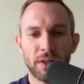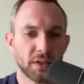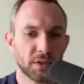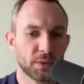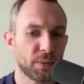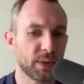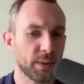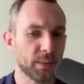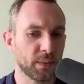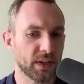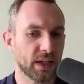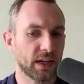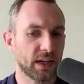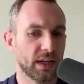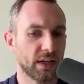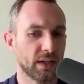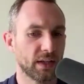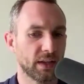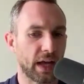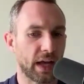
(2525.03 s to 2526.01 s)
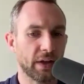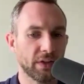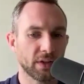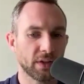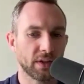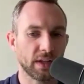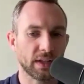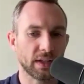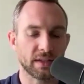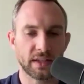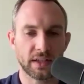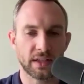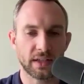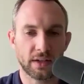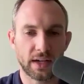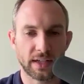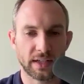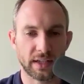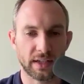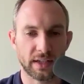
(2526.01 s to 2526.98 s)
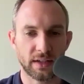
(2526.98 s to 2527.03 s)
But there's people out there that see their
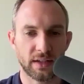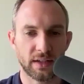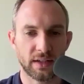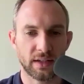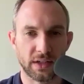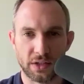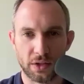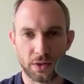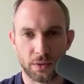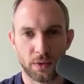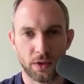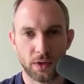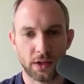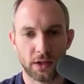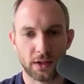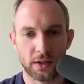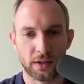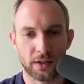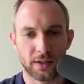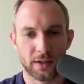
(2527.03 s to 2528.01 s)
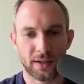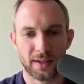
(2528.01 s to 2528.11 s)
identity as their work.